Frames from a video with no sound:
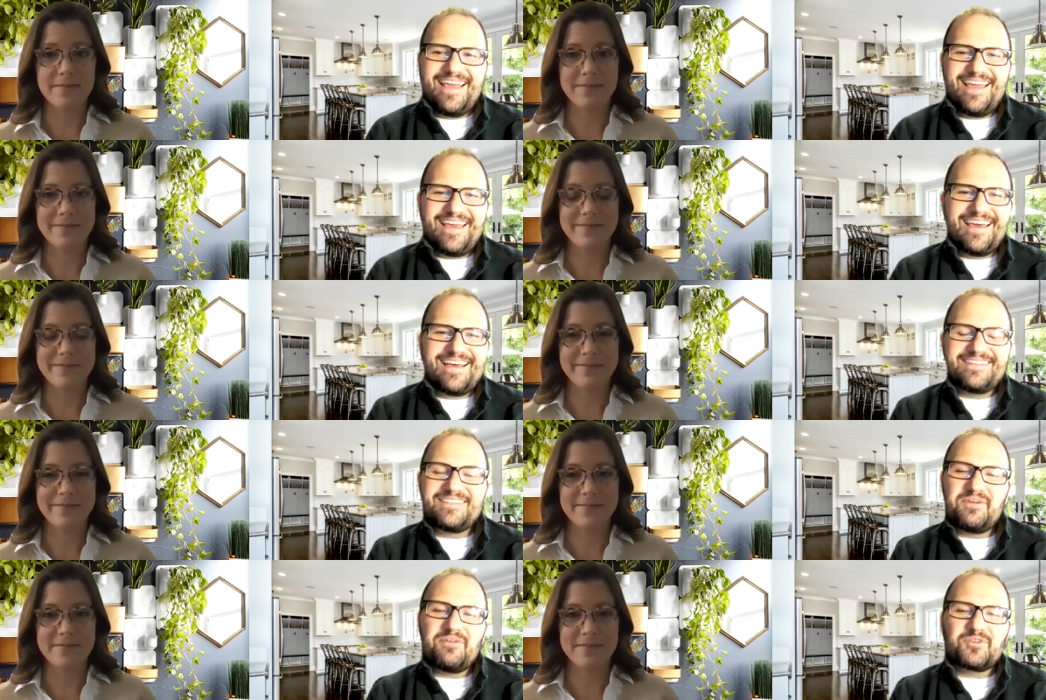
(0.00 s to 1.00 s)
Speaker 1: and
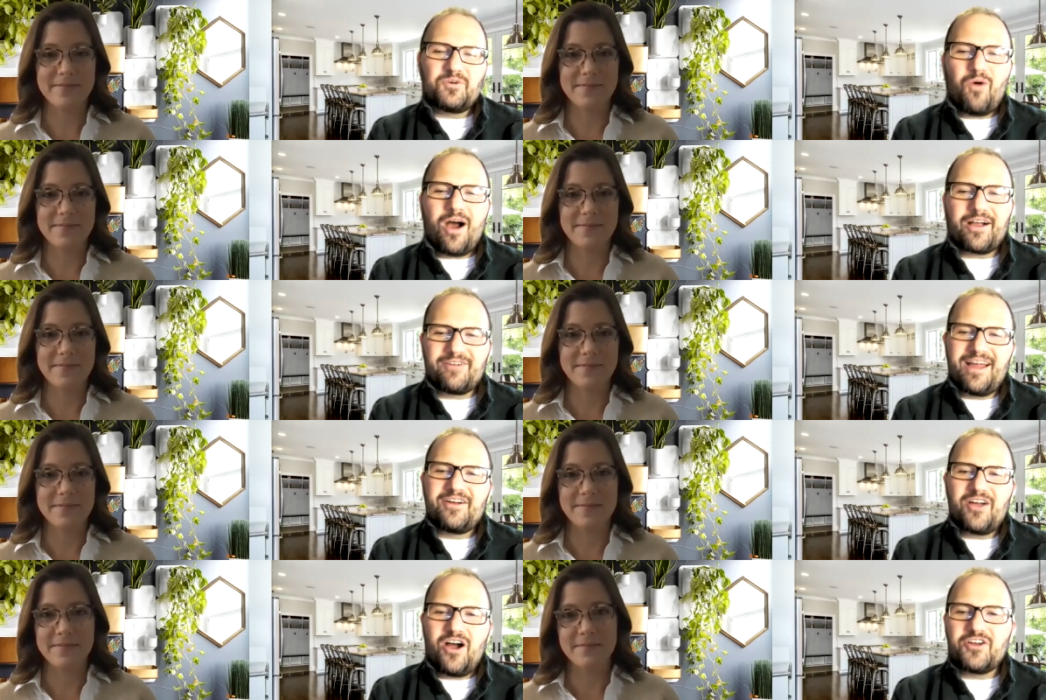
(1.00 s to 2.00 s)
to be able to walk
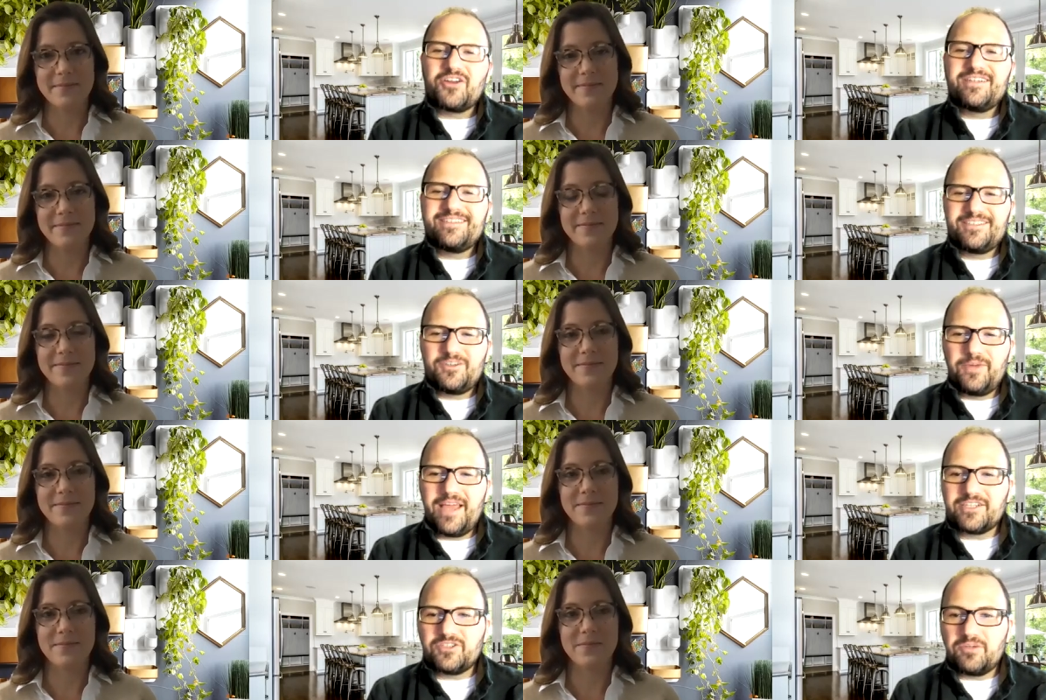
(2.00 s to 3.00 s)
around Concord. So
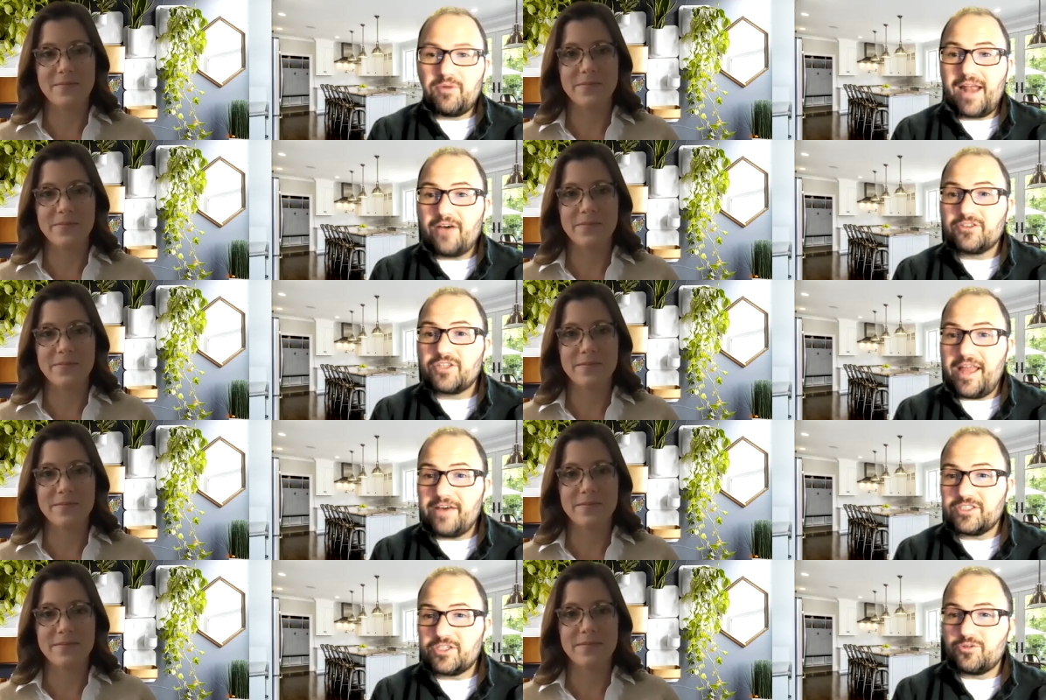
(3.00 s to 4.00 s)
we actually bought a house on
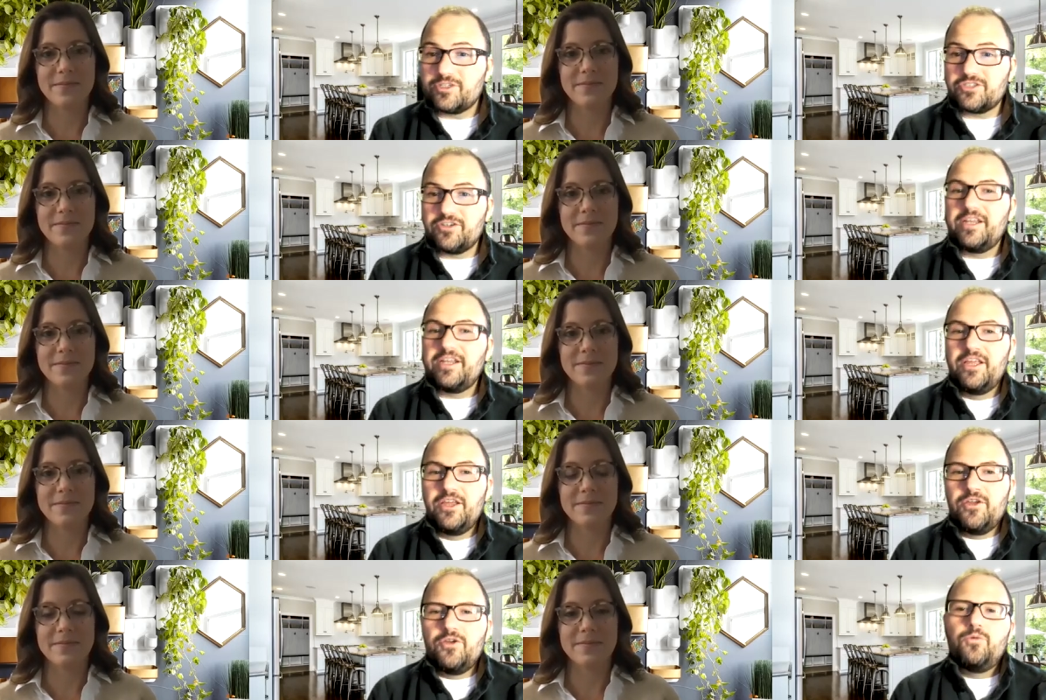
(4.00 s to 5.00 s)
Elsinore Street,
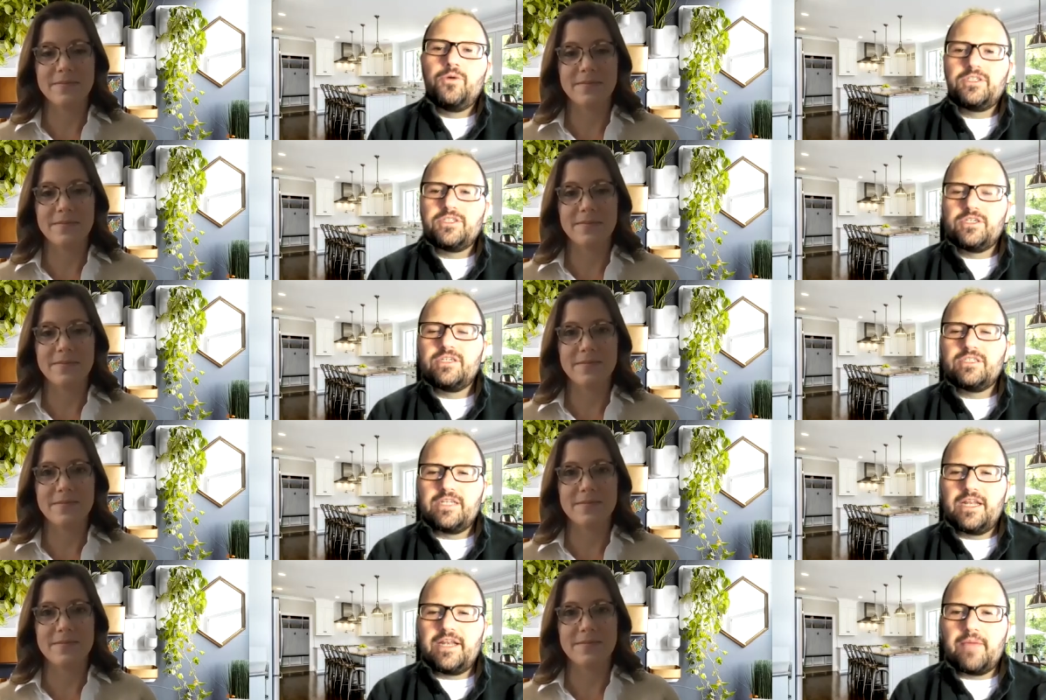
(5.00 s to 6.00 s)
which is
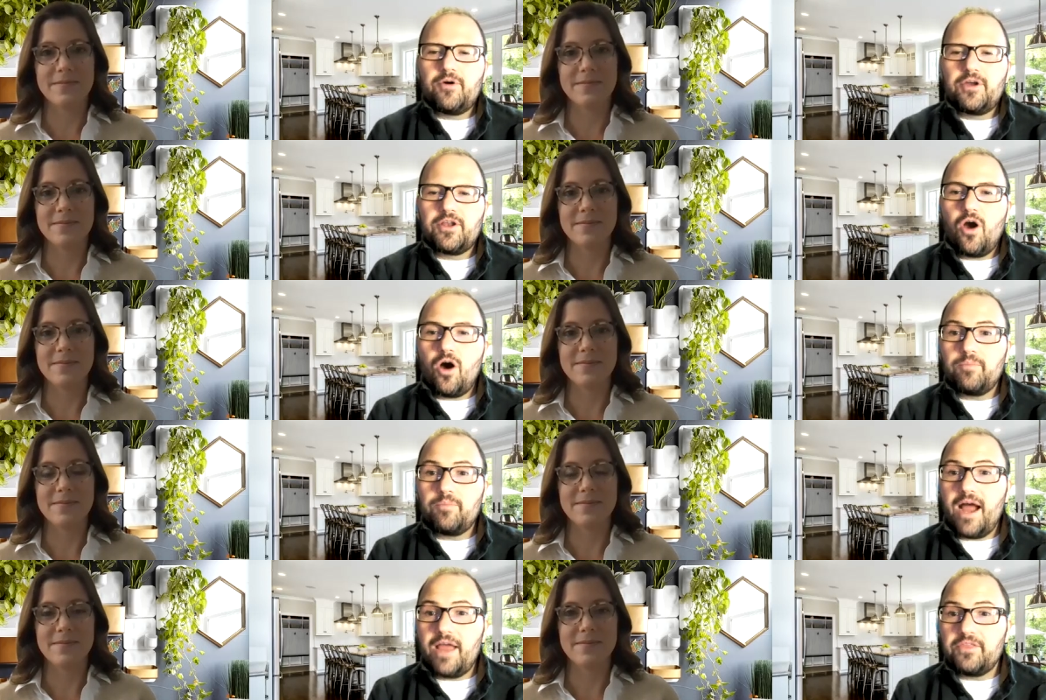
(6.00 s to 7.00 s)
in a neighborhood called
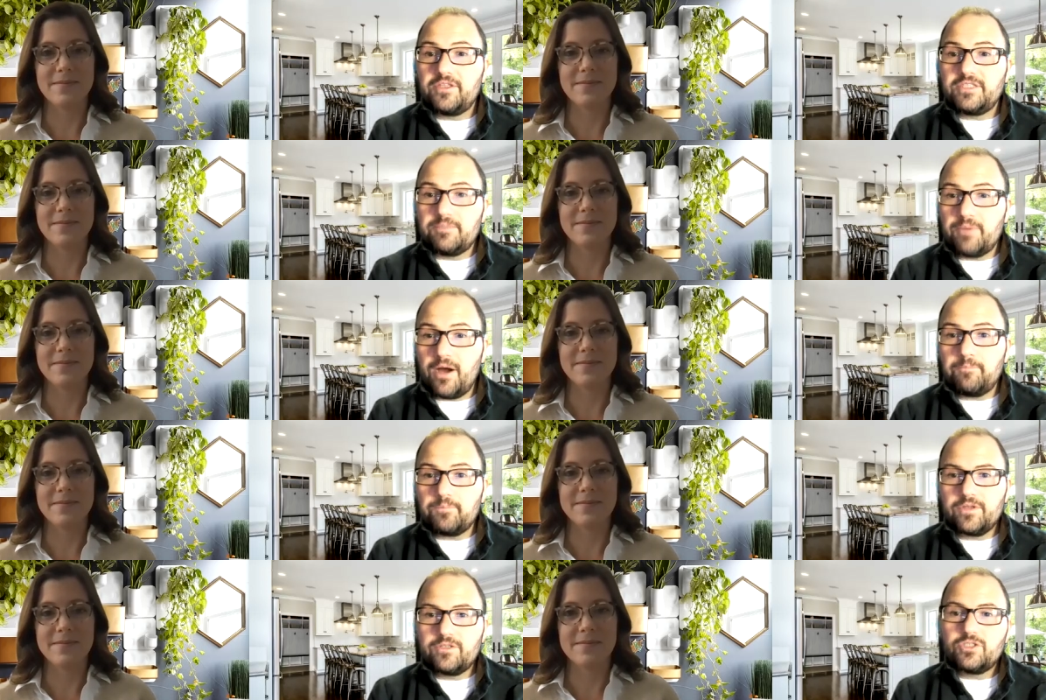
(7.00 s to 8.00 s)
Behind the Depot.
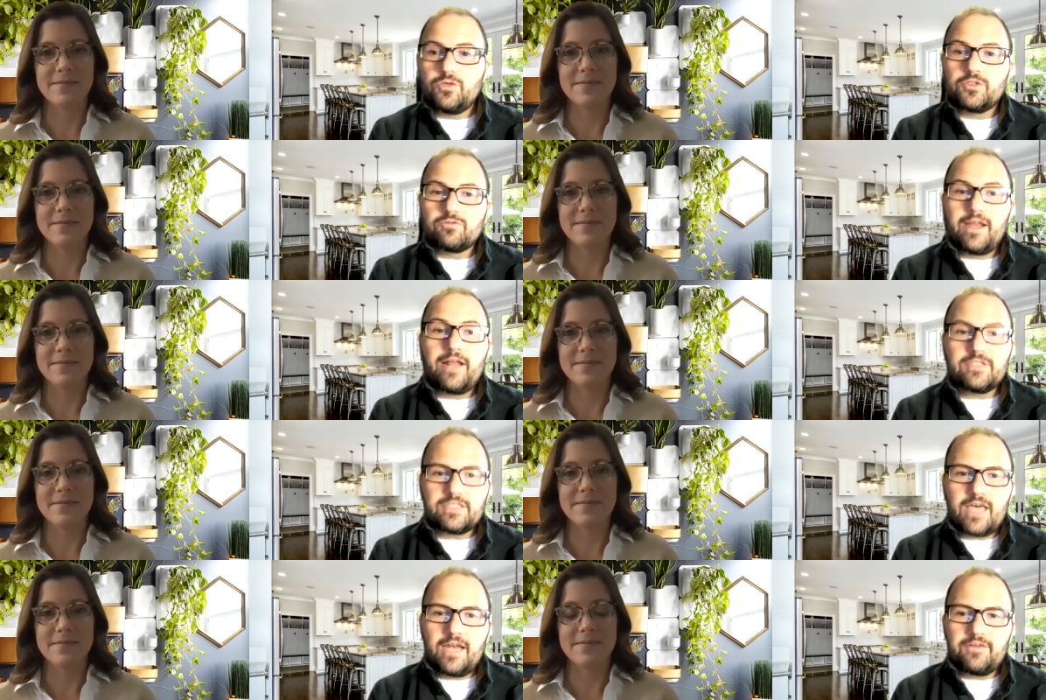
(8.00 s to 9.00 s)
So it's right
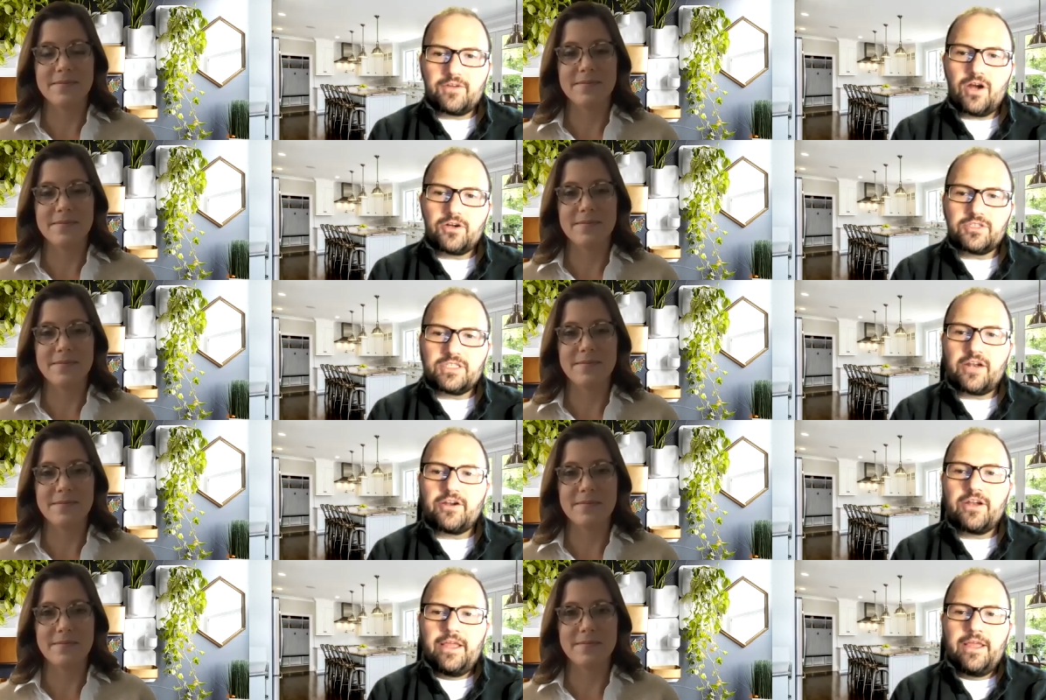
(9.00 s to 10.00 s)
outside of Concord
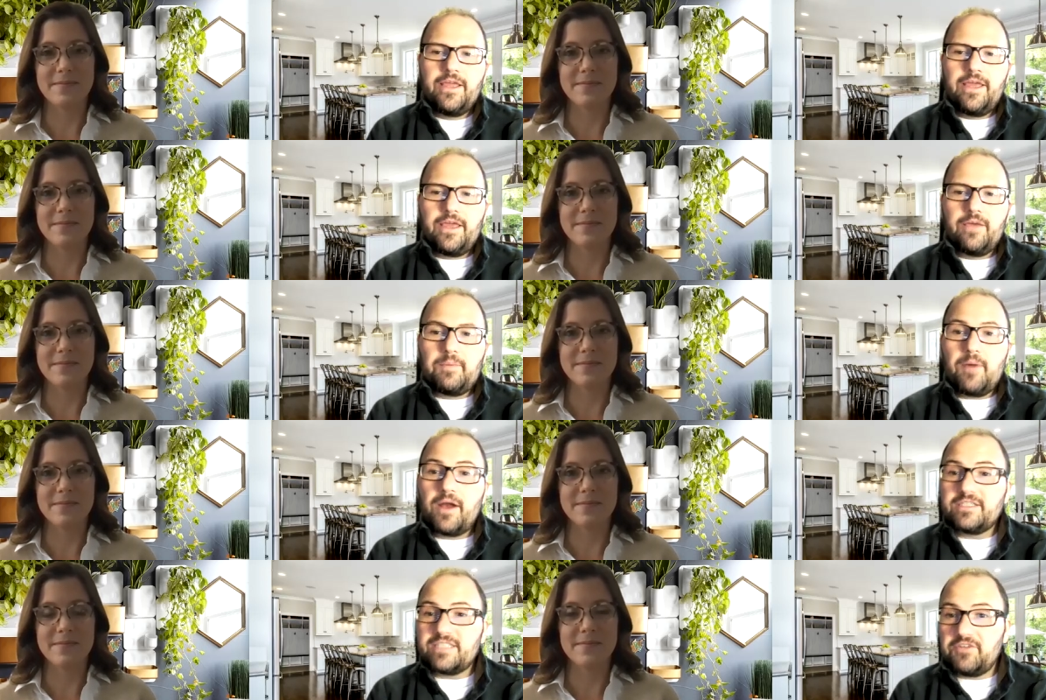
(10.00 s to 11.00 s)
Center. And we
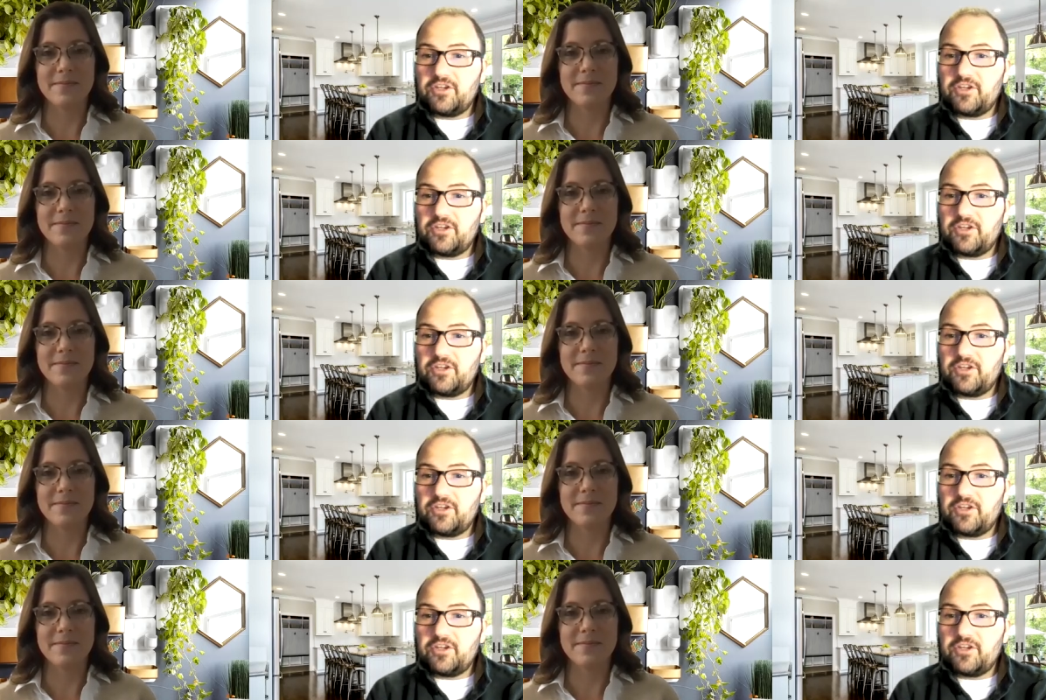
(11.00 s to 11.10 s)
bought it seven